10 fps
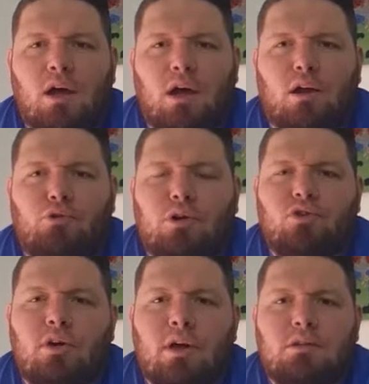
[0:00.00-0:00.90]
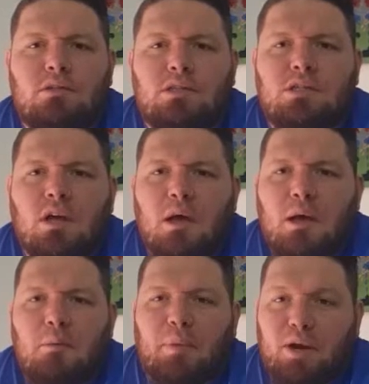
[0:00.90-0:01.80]
Hello Retro Heads,
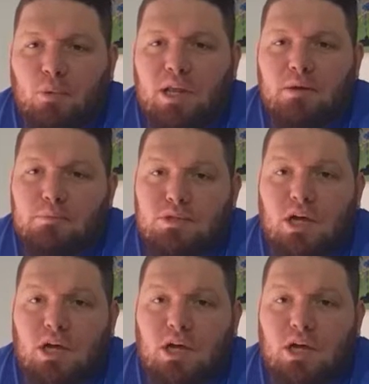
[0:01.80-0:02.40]
Benny Williams,